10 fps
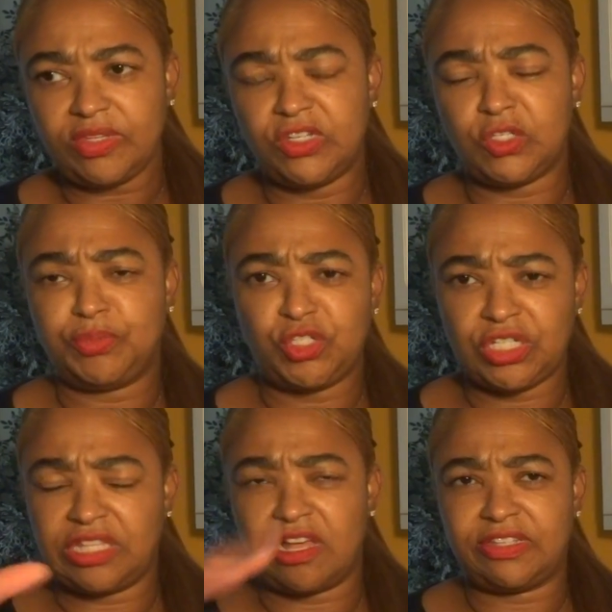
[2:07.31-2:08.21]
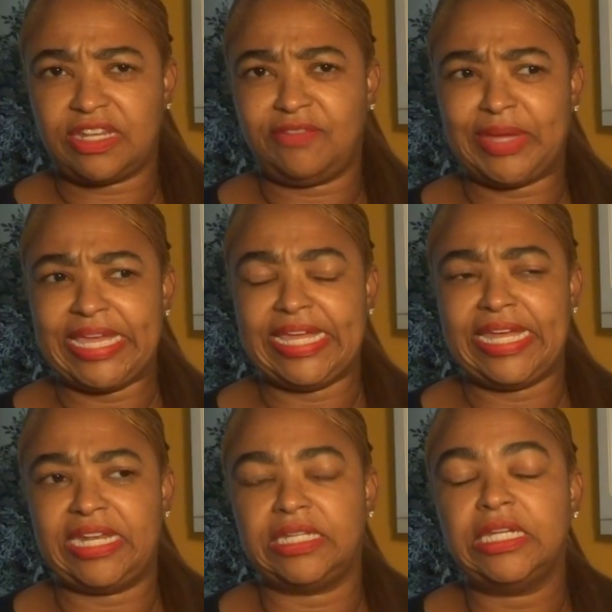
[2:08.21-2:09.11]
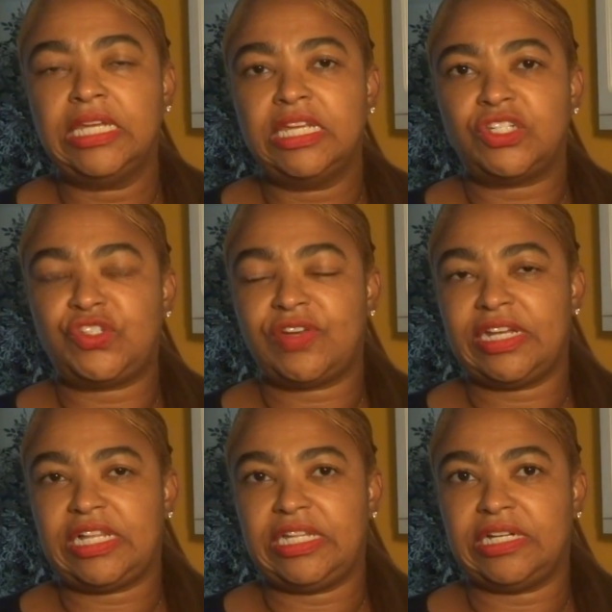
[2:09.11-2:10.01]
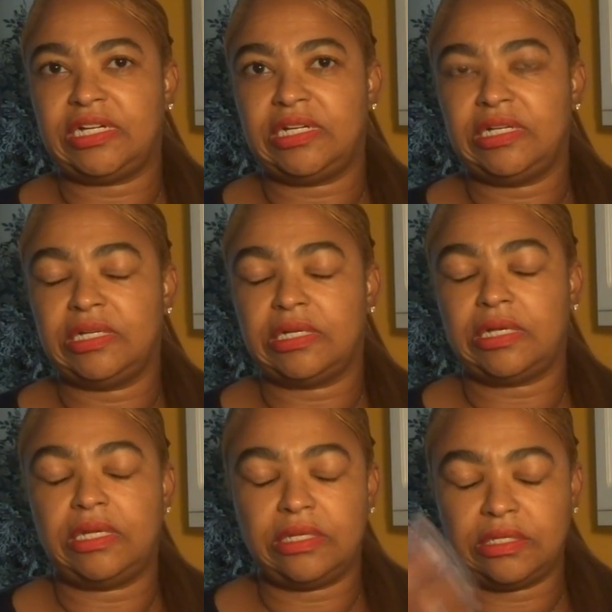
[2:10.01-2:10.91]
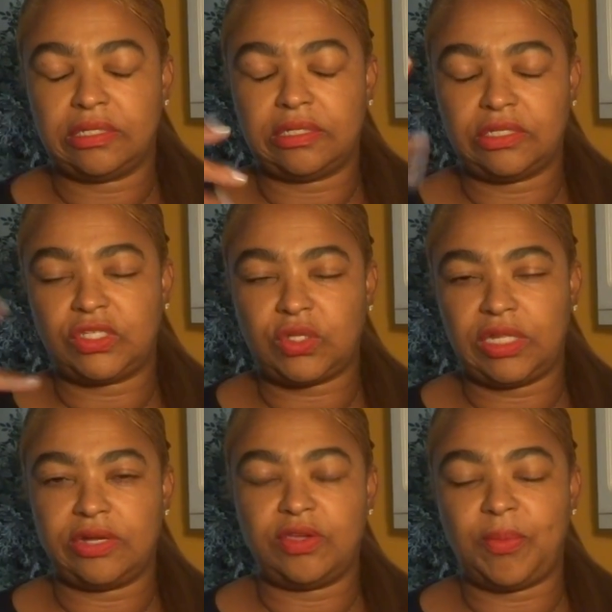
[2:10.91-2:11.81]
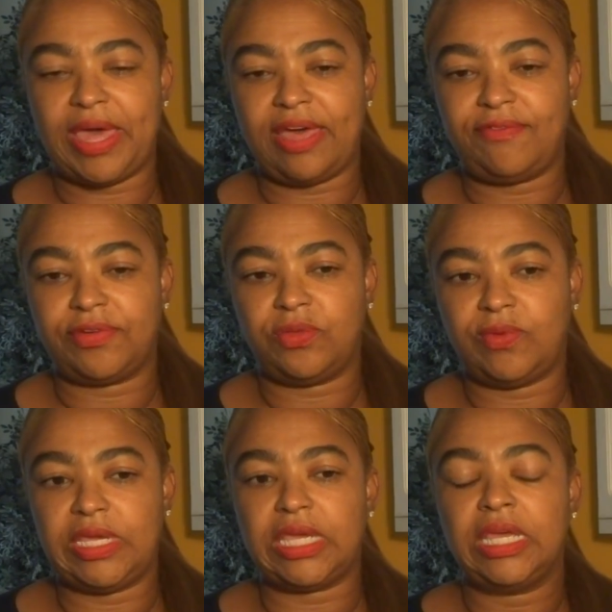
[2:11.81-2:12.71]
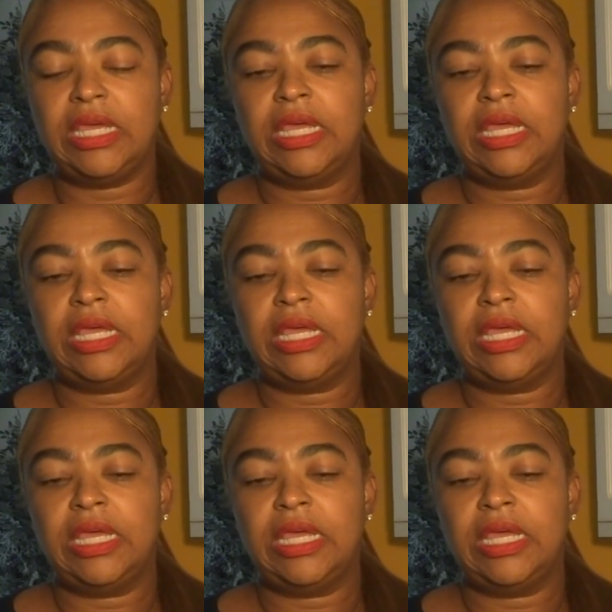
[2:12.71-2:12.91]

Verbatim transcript: just pushing thoughts out of my head and just trying to clear, uh, just clear your path for the week.